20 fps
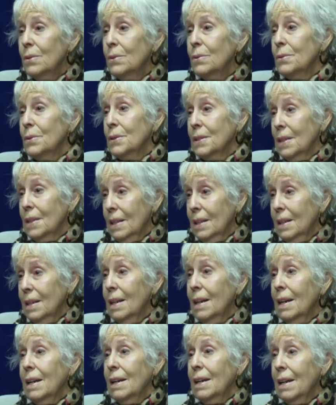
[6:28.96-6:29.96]
who said,
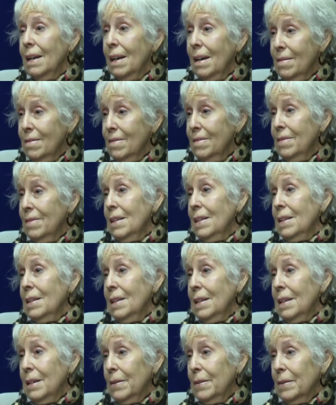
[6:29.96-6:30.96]
I have
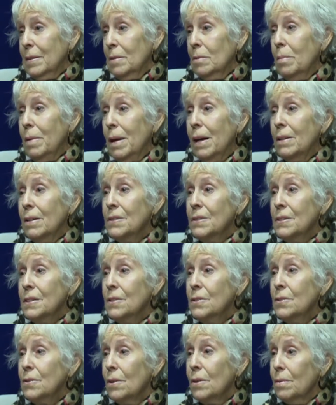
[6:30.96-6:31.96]
irritable bowel
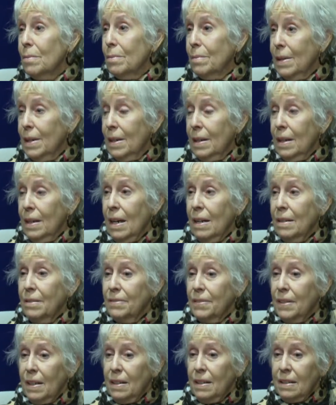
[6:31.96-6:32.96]
syndrome, and I
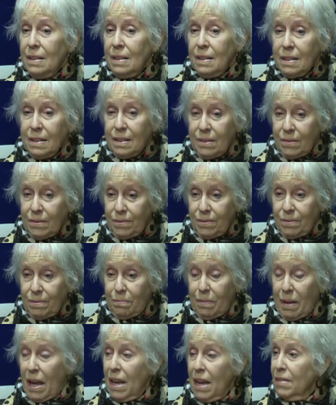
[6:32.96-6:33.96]
find it's
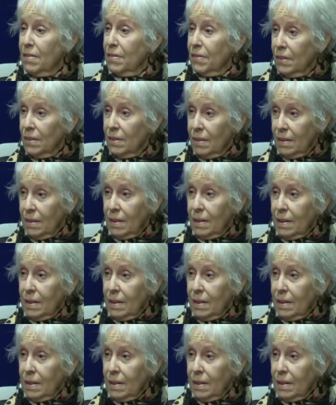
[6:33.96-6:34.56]
painful,